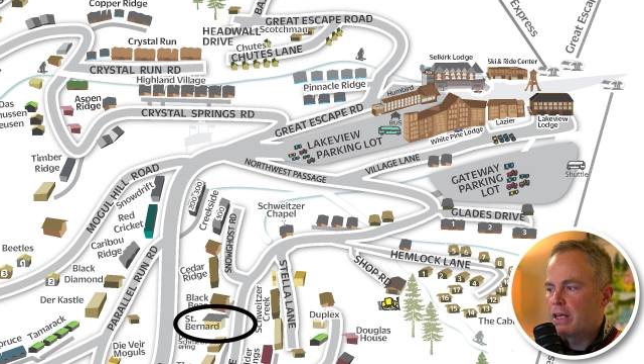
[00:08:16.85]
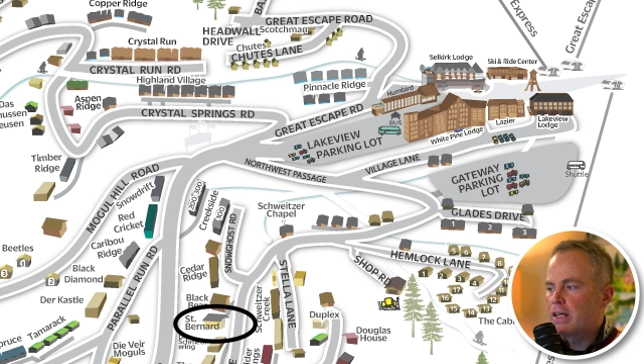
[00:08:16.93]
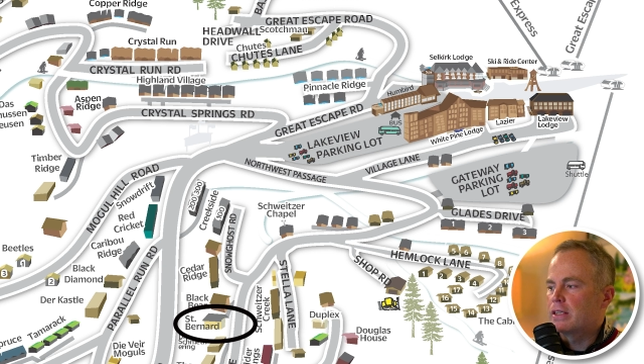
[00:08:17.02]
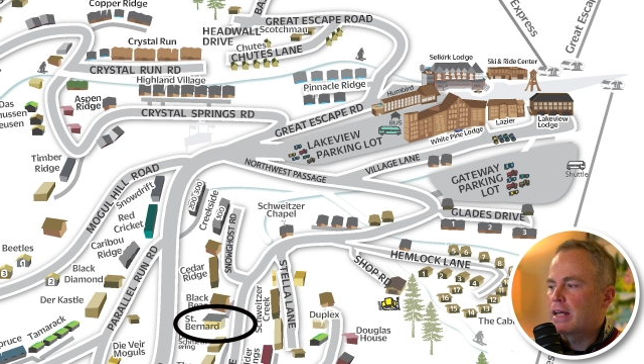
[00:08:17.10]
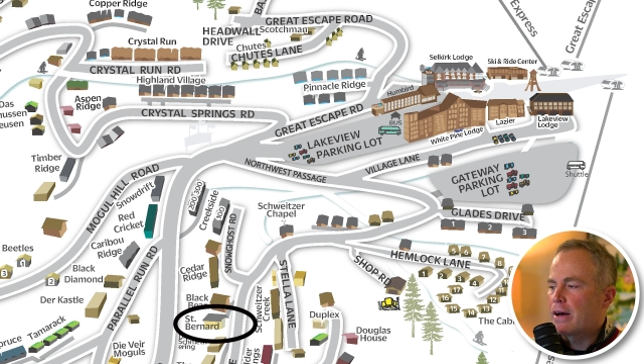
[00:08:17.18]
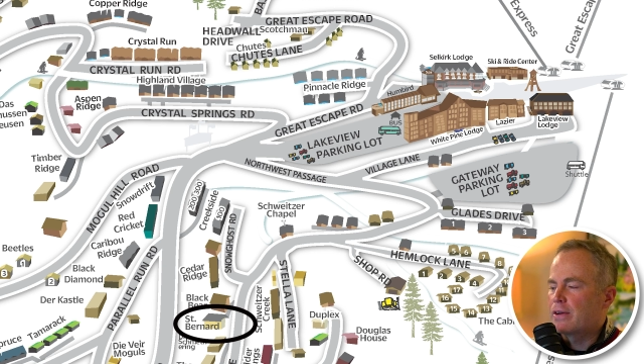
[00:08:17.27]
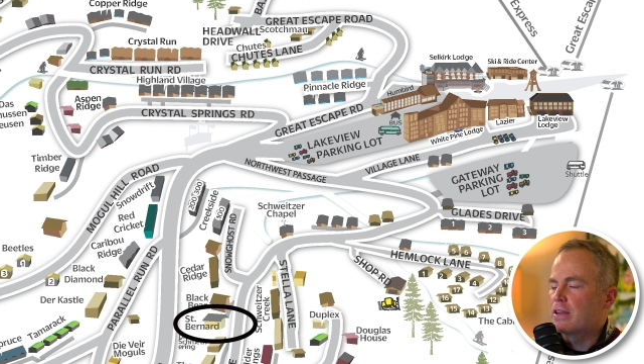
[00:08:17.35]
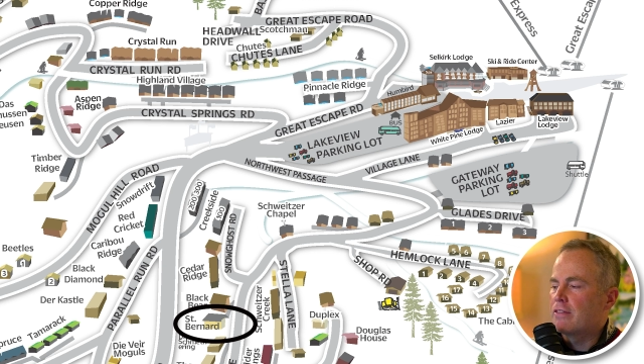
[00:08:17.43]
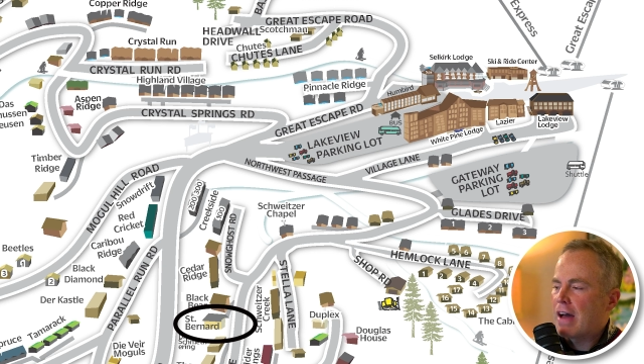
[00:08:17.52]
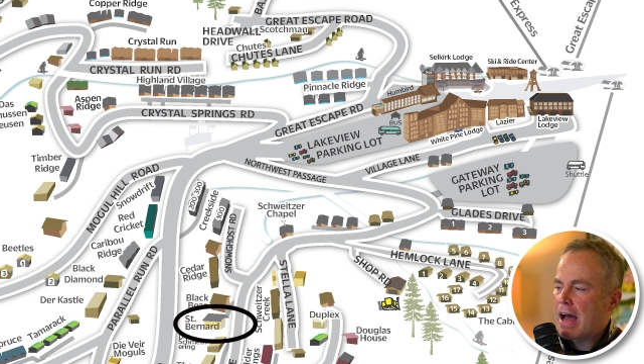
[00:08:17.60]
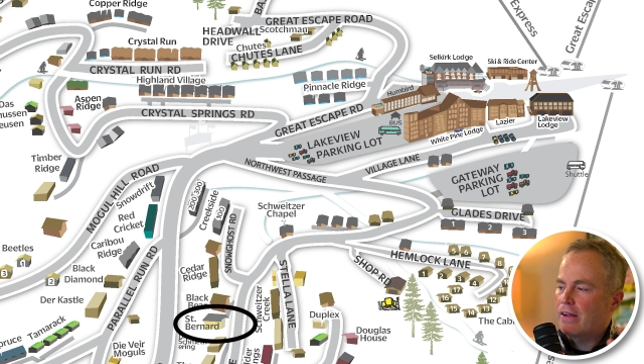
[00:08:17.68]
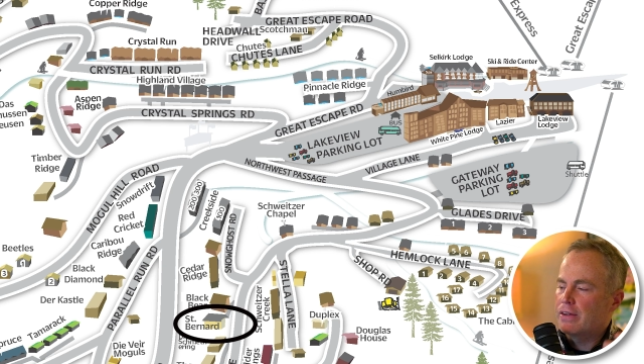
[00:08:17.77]
pit down in the
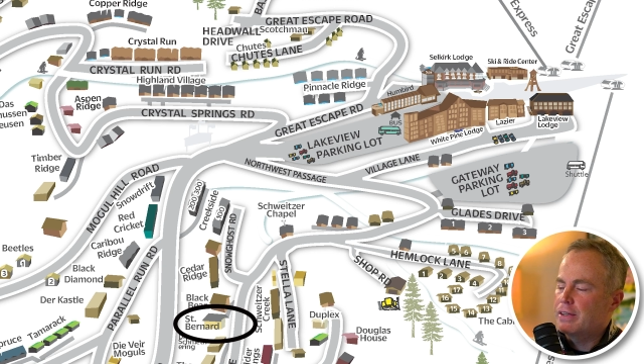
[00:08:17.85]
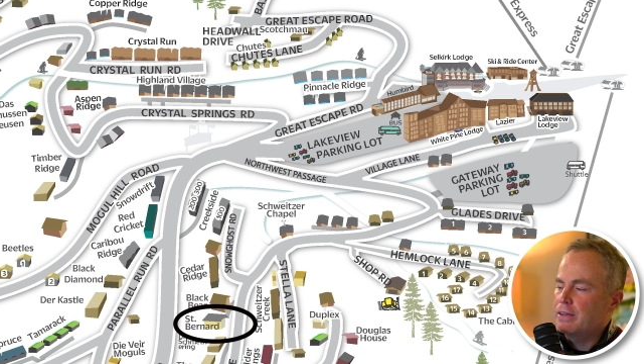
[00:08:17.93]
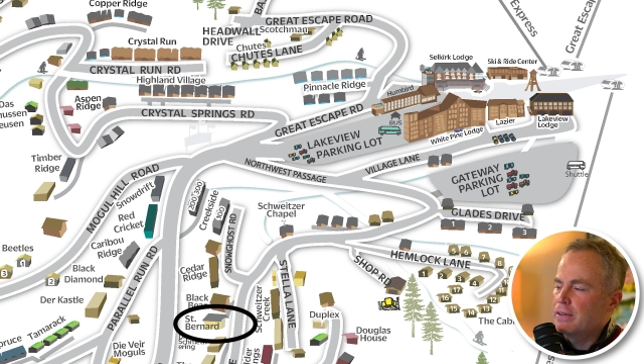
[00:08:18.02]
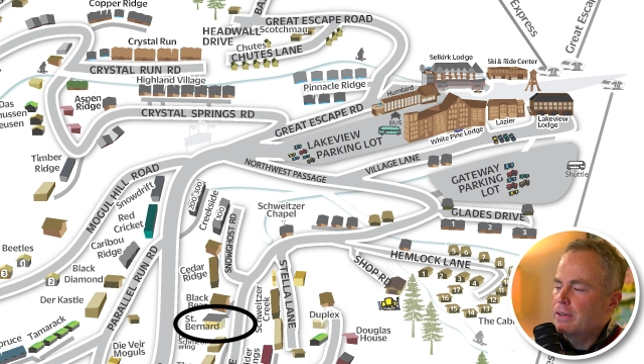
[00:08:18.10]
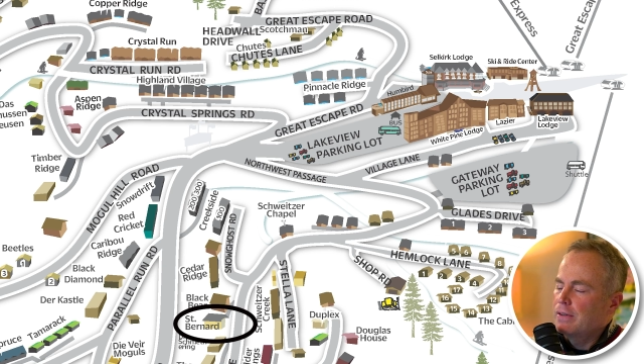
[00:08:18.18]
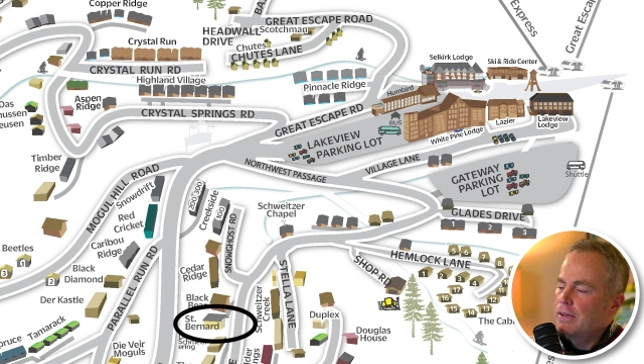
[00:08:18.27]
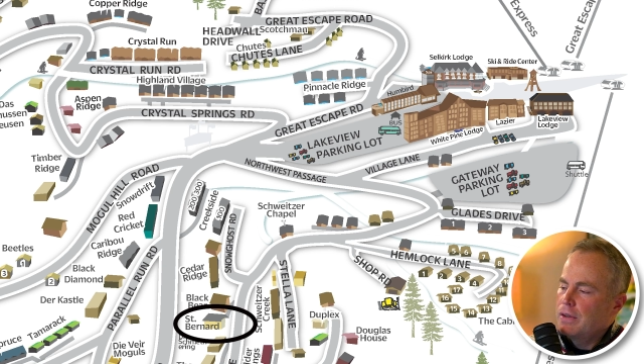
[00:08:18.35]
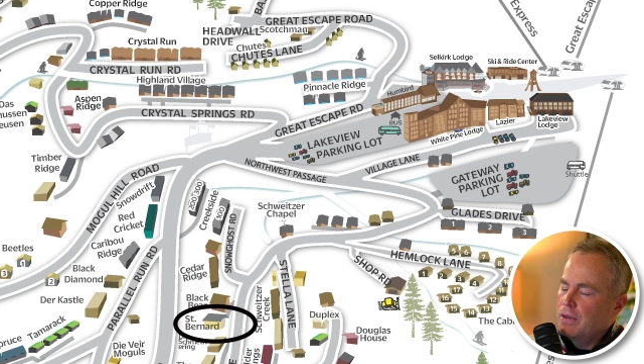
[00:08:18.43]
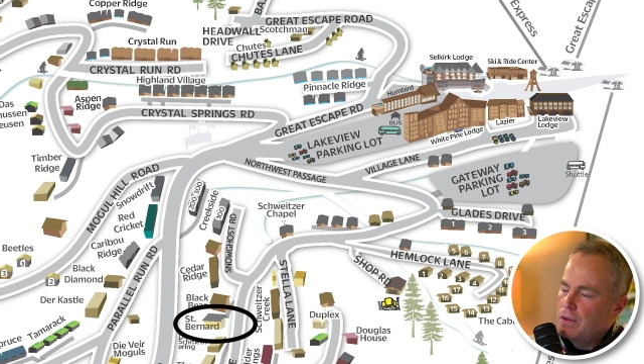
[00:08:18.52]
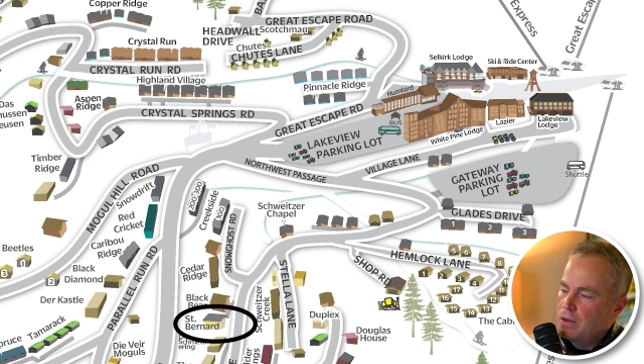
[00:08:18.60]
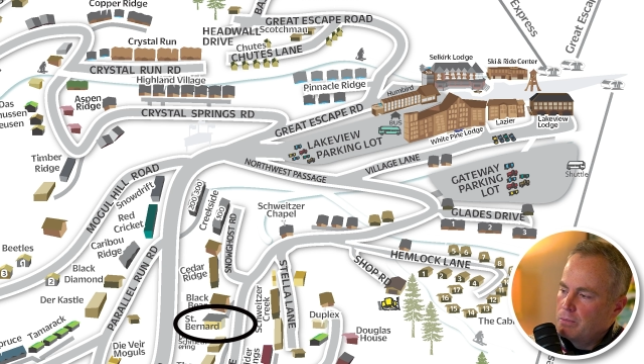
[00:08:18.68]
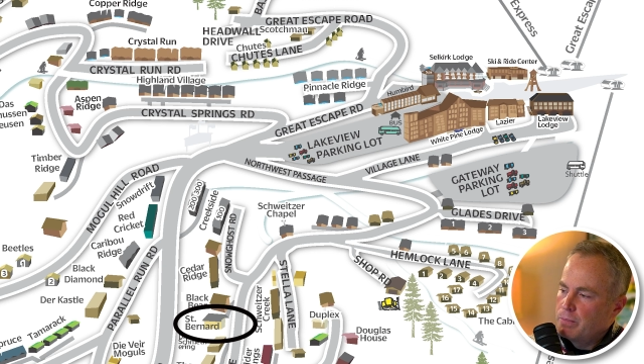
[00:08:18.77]
valley.
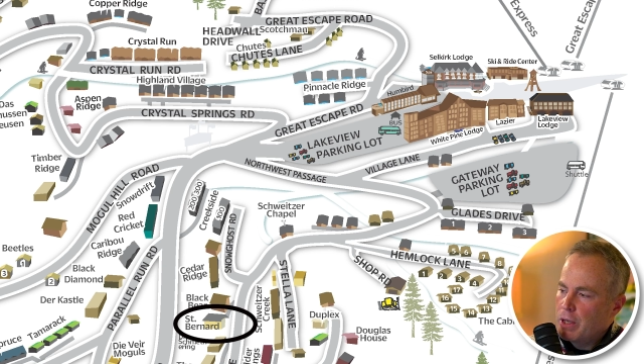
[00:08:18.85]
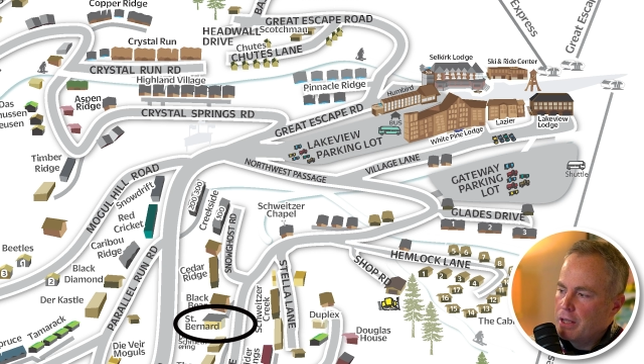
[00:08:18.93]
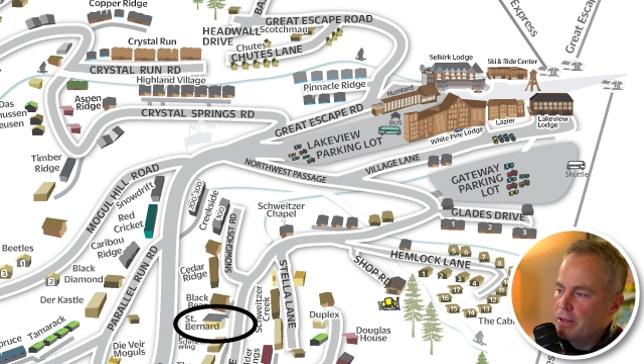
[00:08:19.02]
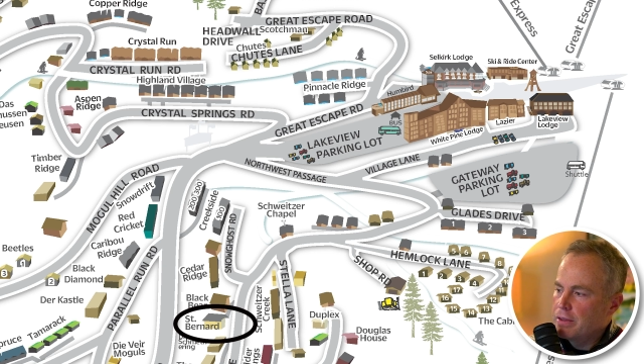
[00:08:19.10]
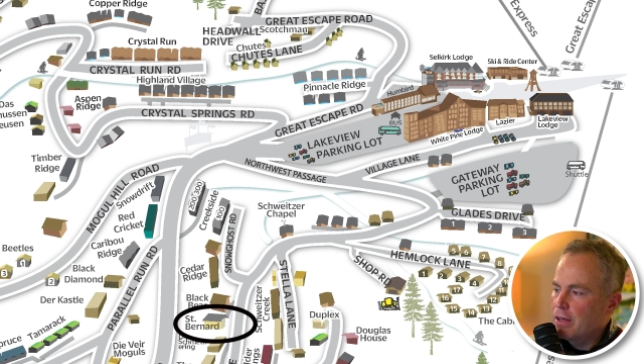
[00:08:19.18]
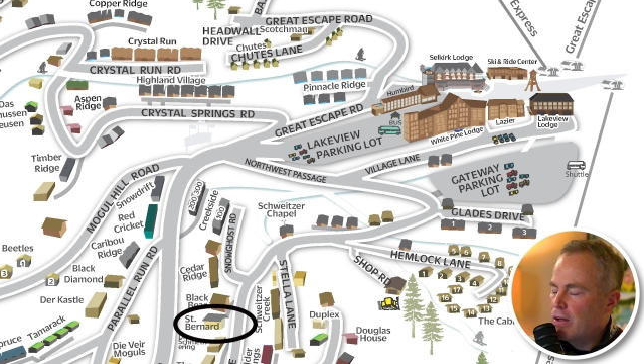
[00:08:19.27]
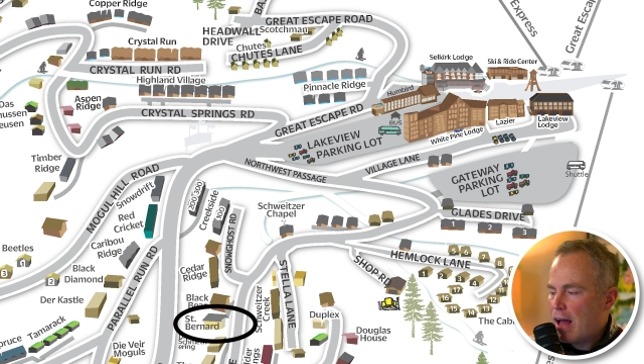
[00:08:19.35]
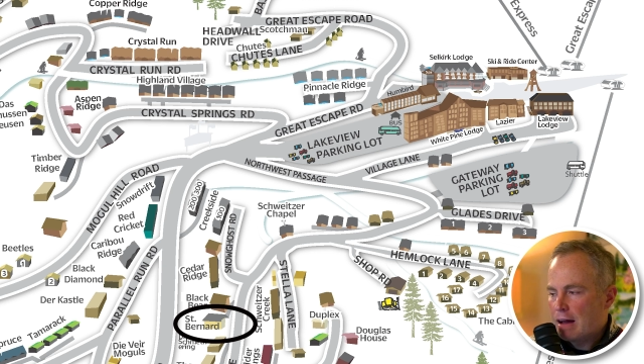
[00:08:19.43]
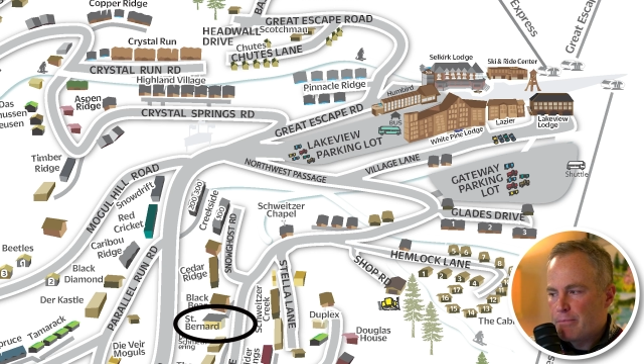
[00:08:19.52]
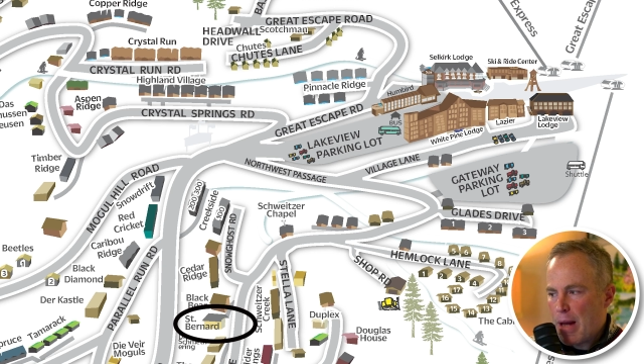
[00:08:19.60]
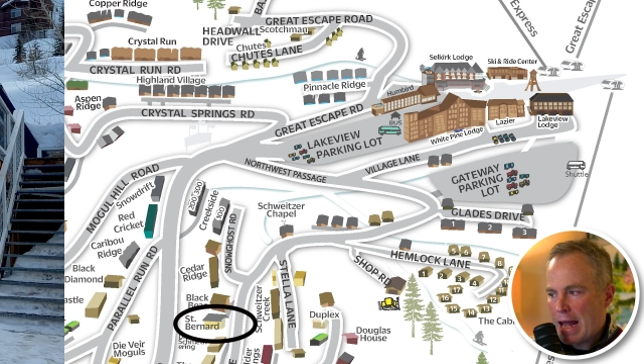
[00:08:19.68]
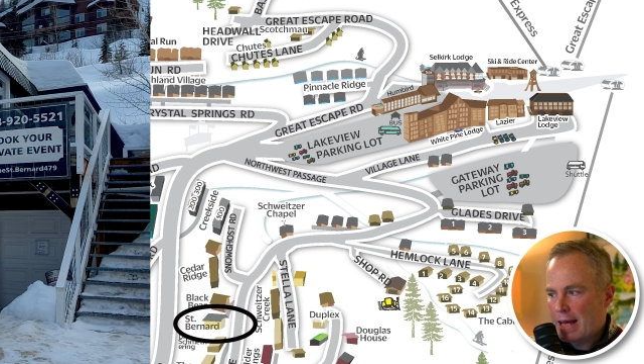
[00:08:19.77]
But they'll
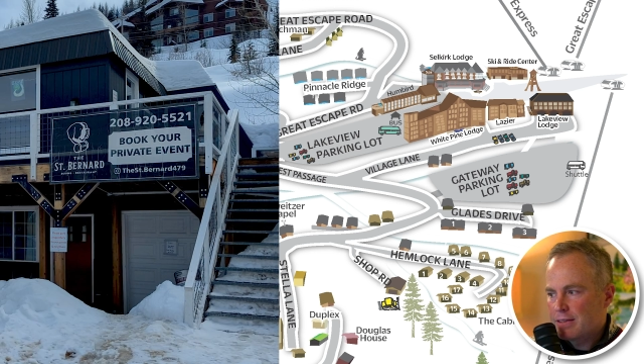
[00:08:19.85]
have bands